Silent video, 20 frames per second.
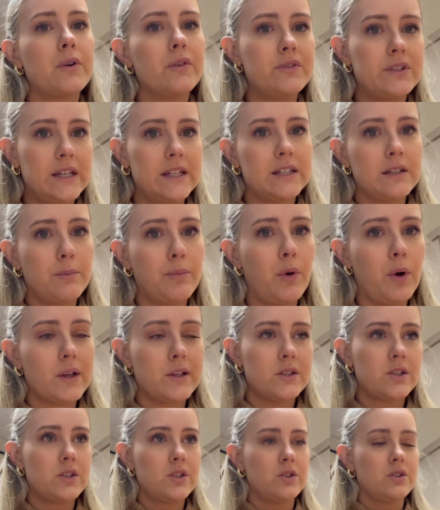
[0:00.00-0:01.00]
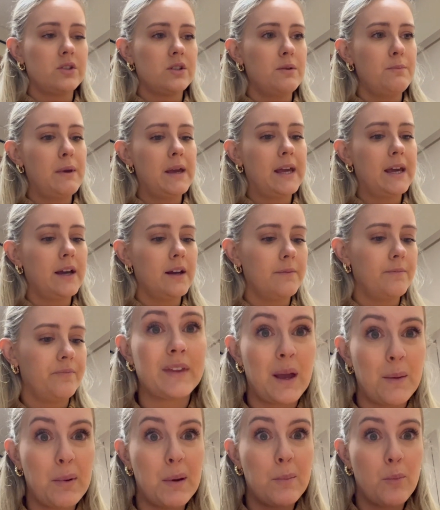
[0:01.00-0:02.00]
of data points just to make it
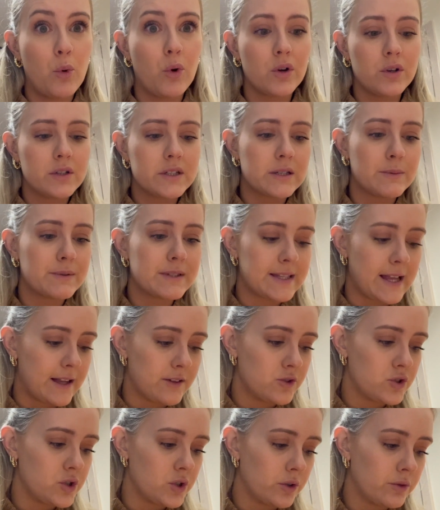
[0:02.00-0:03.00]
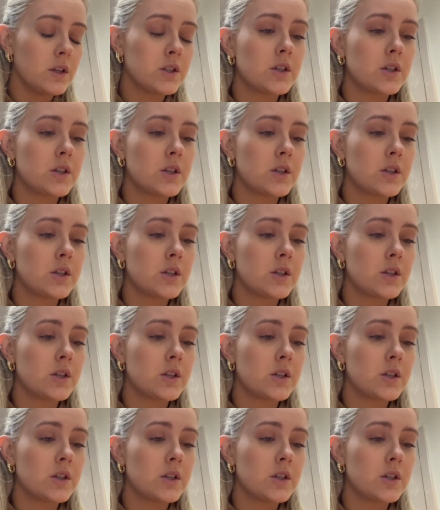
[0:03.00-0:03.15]
a bit more substantial.